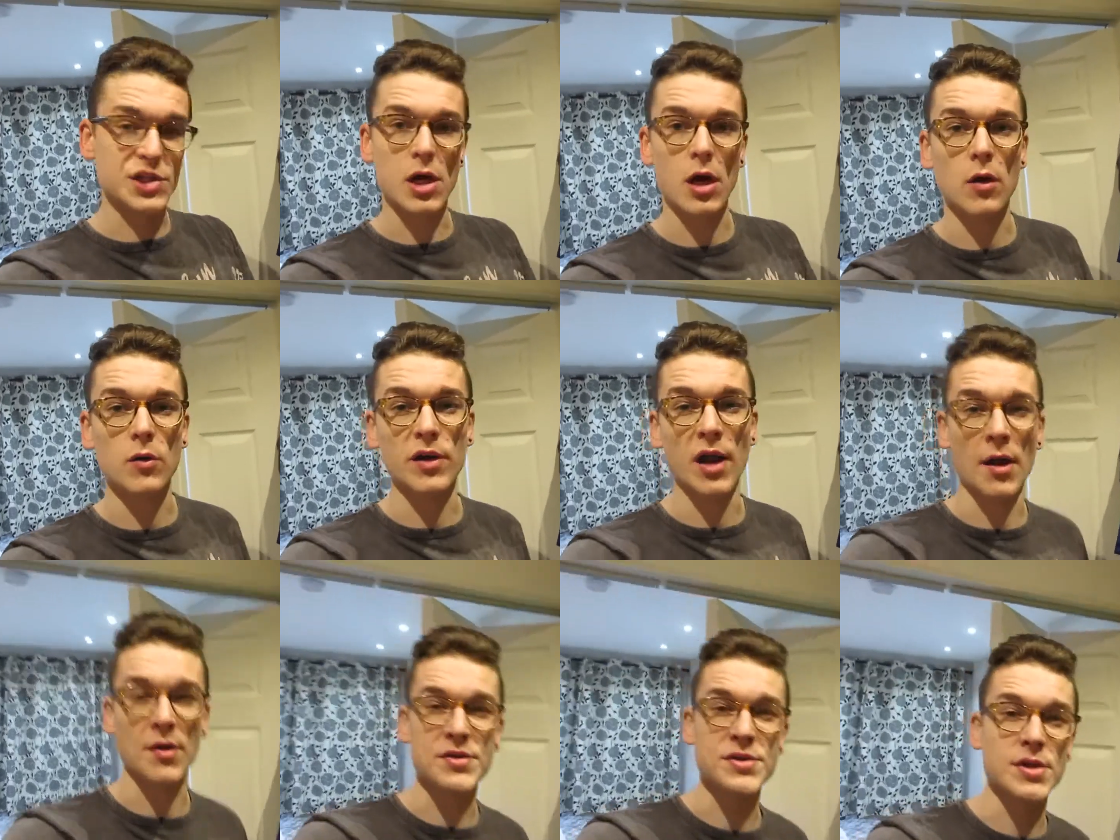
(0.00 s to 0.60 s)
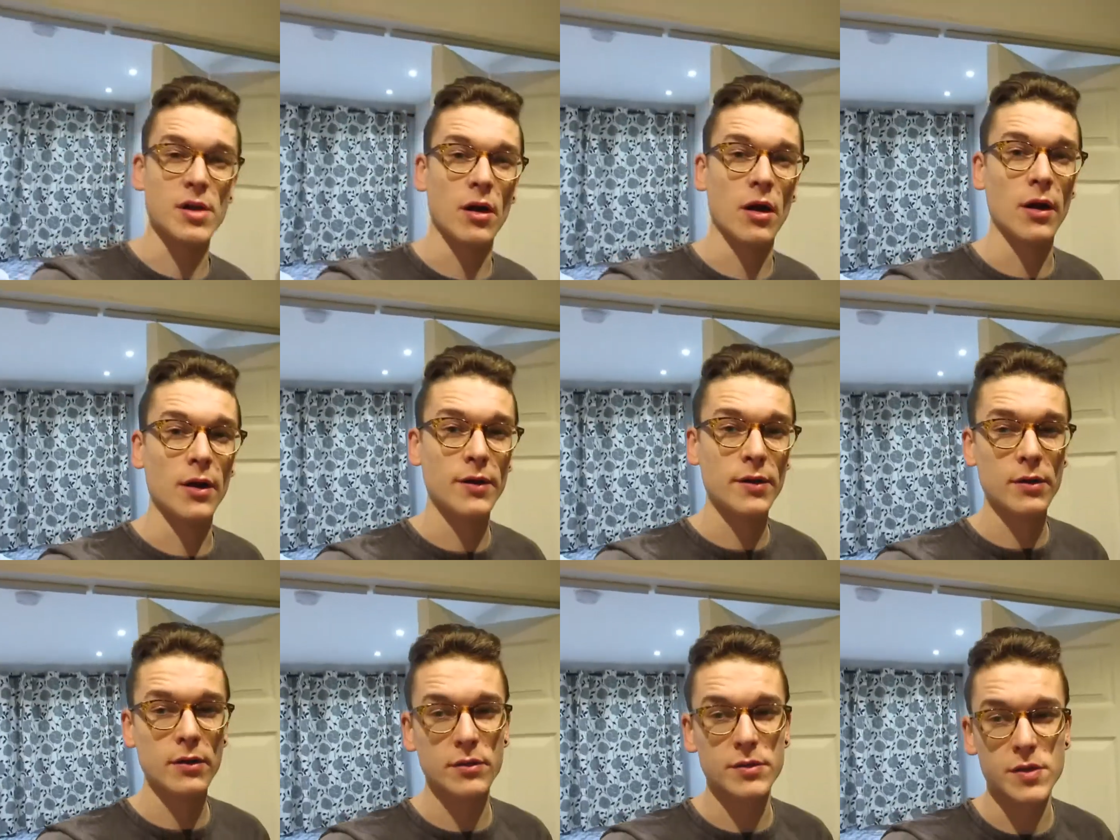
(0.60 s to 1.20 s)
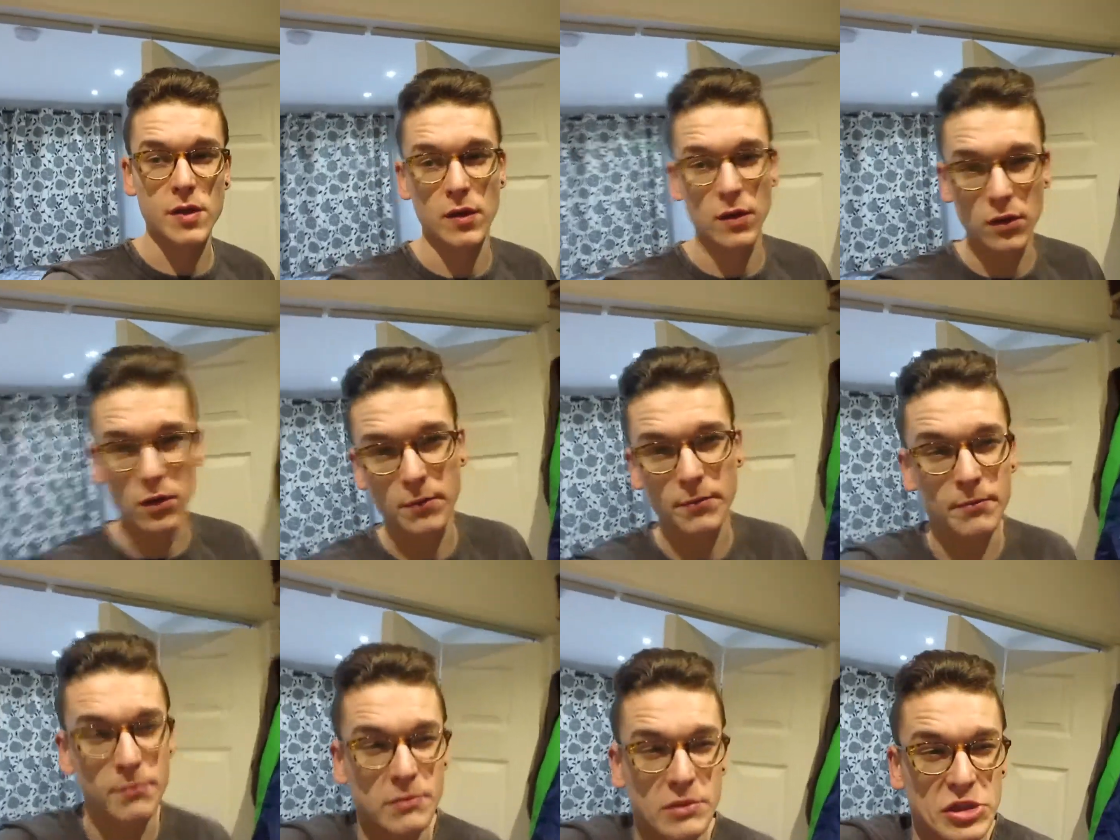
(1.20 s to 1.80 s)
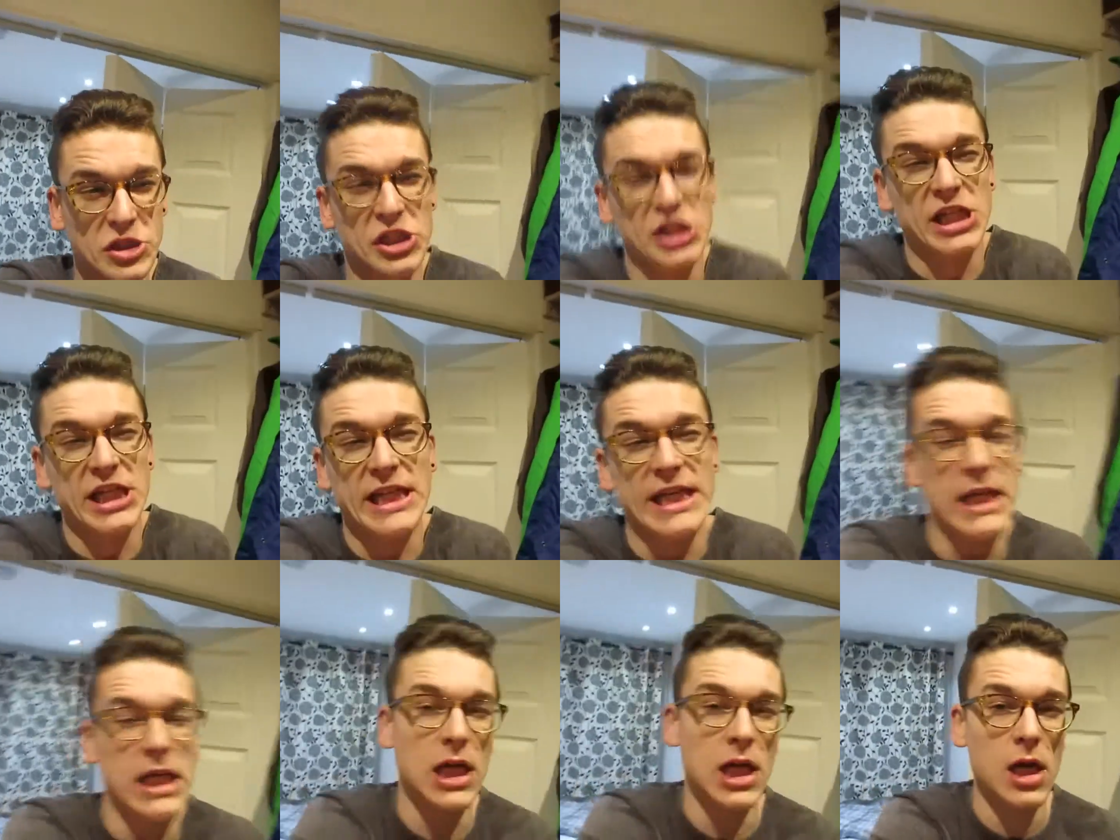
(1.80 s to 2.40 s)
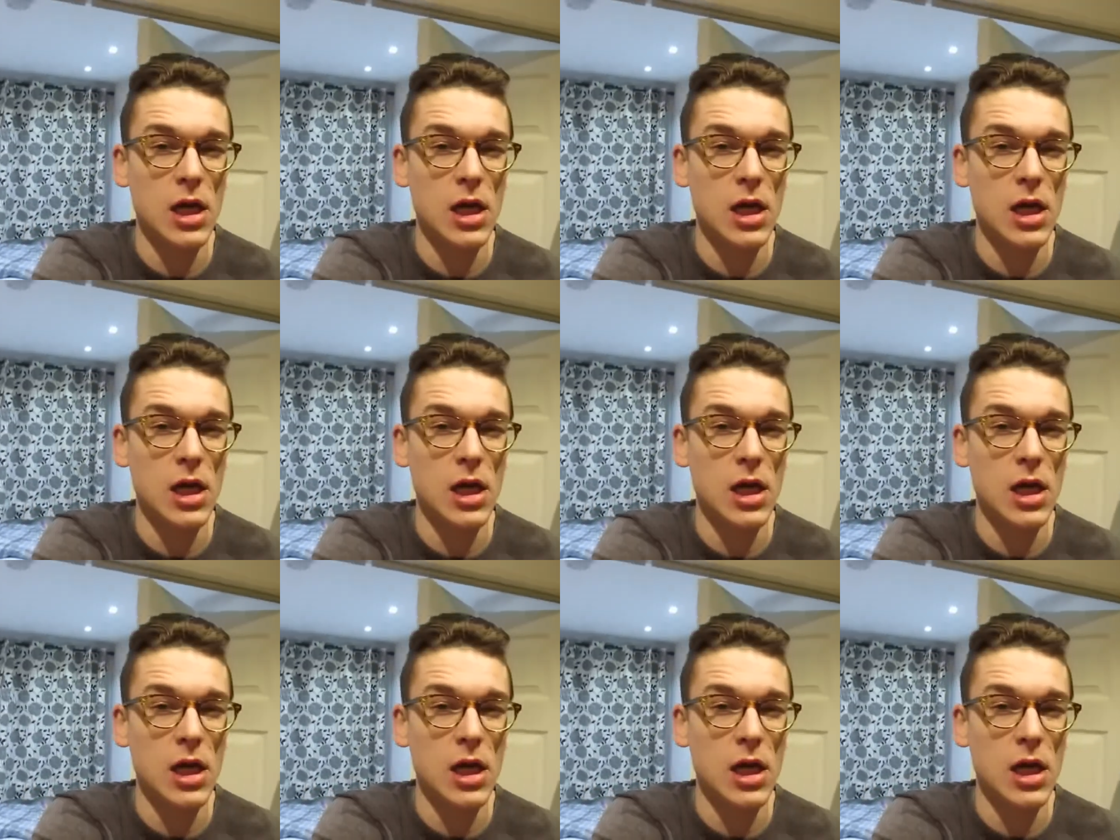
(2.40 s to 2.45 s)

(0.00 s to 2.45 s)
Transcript: cold outside, so I'm chilly.